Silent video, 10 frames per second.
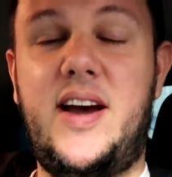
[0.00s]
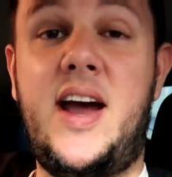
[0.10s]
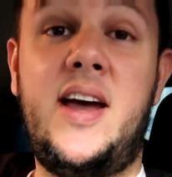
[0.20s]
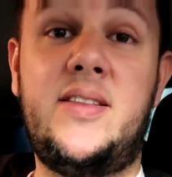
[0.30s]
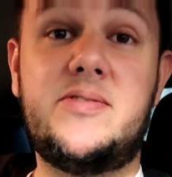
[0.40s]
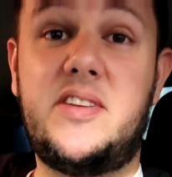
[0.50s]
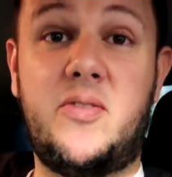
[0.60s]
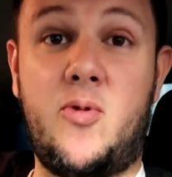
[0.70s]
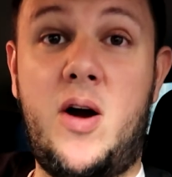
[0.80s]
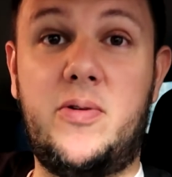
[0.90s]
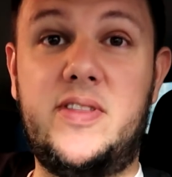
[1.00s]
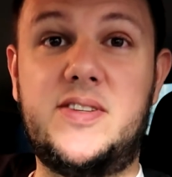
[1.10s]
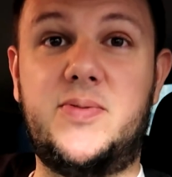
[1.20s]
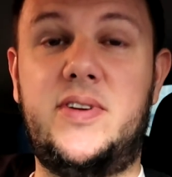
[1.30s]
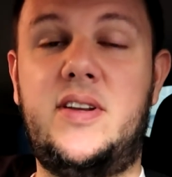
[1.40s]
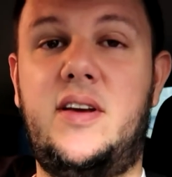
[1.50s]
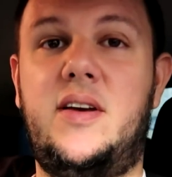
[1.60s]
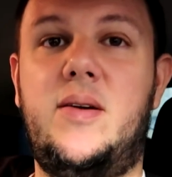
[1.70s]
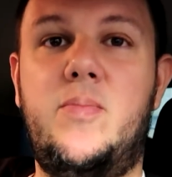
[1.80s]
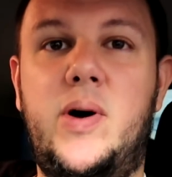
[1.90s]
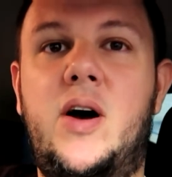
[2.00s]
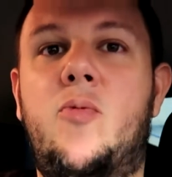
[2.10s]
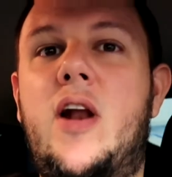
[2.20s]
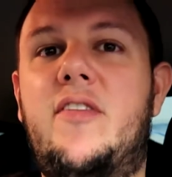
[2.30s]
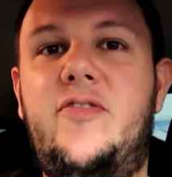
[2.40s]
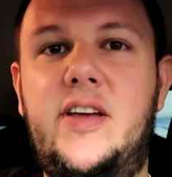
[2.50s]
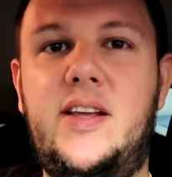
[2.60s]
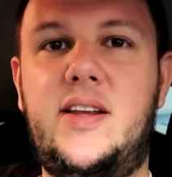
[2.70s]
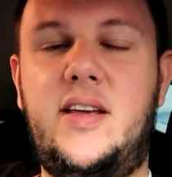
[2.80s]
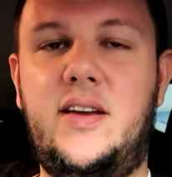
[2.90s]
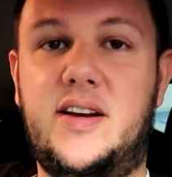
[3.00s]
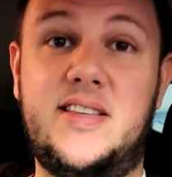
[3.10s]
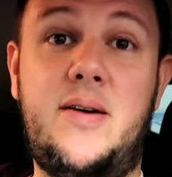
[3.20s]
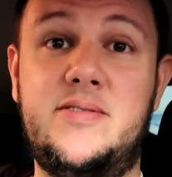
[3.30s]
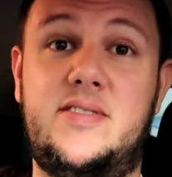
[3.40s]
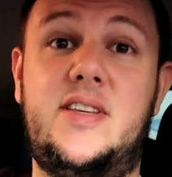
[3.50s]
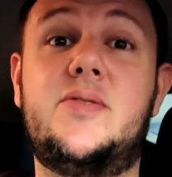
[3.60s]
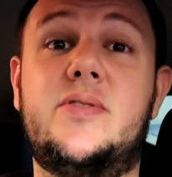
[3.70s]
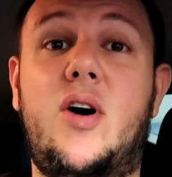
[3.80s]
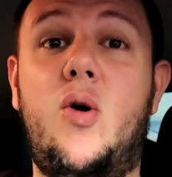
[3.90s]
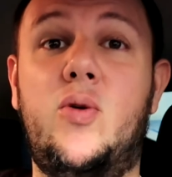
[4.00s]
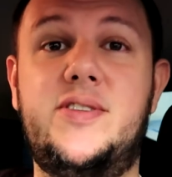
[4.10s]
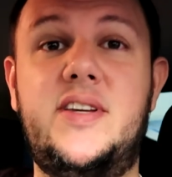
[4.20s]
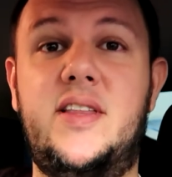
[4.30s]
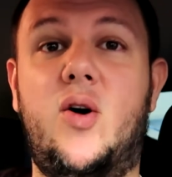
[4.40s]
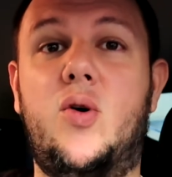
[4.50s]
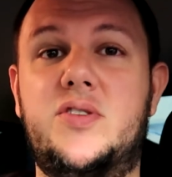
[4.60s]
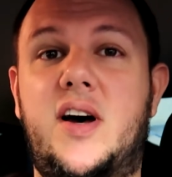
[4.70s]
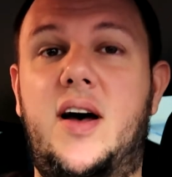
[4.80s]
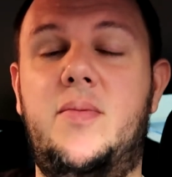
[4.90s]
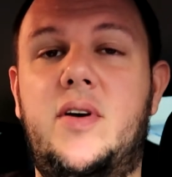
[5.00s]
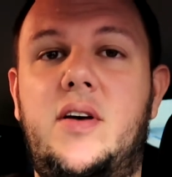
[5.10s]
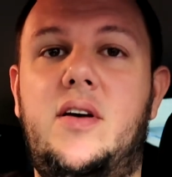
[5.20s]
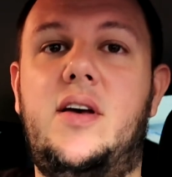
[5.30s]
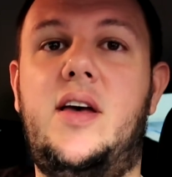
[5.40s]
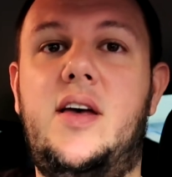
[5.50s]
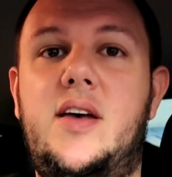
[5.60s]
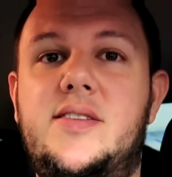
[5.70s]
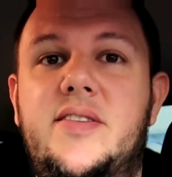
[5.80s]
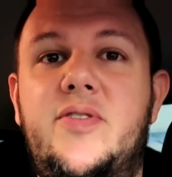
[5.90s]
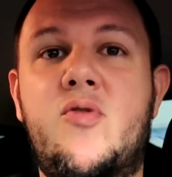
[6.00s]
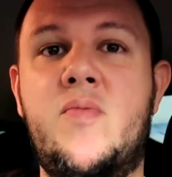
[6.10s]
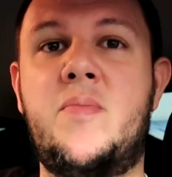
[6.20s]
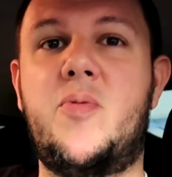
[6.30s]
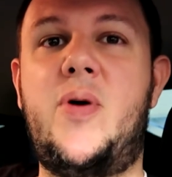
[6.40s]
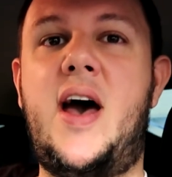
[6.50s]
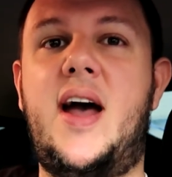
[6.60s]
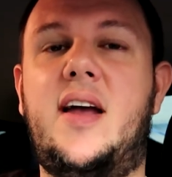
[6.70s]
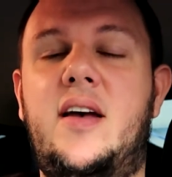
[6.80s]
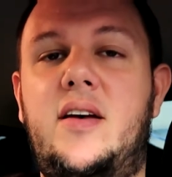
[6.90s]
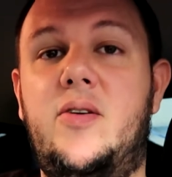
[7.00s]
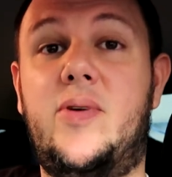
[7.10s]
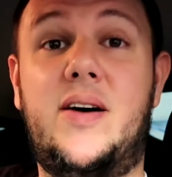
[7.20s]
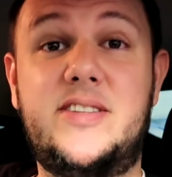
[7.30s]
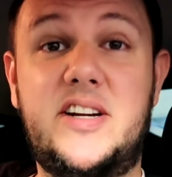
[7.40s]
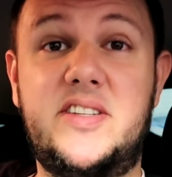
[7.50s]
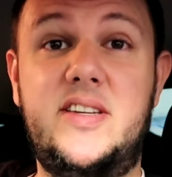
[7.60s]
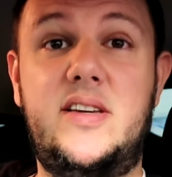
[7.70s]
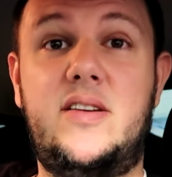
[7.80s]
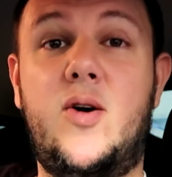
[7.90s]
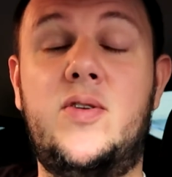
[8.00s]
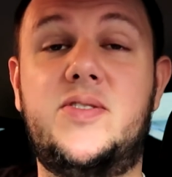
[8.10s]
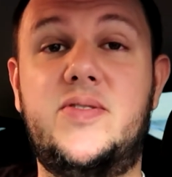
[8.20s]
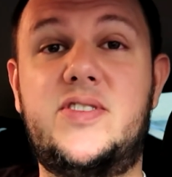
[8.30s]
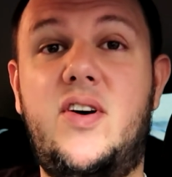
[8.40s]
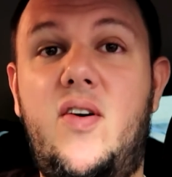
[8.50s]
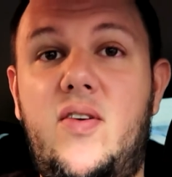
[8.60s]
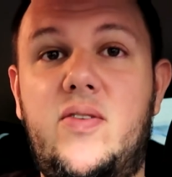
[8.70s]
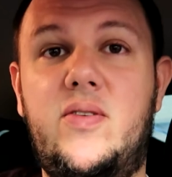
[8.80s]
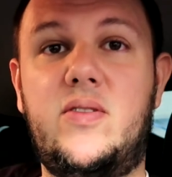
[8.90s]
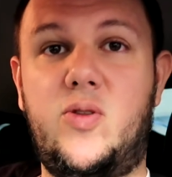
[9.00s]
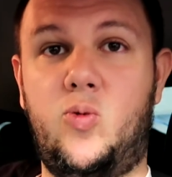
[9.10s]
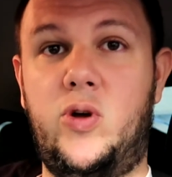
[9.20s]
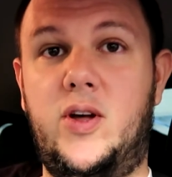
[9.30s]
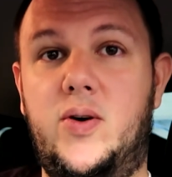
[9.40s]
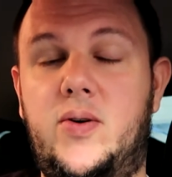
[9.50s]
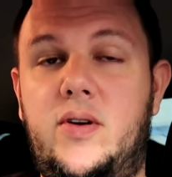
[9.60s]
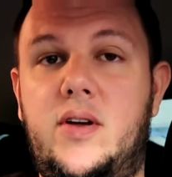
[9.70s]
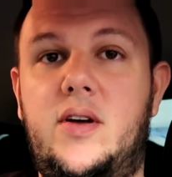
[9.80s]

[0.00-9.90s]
And there was nothing wrong with this one, but when I fitted, because this was the whole intent the whole time, is if you'll remember back when I was actually going to install the wheel,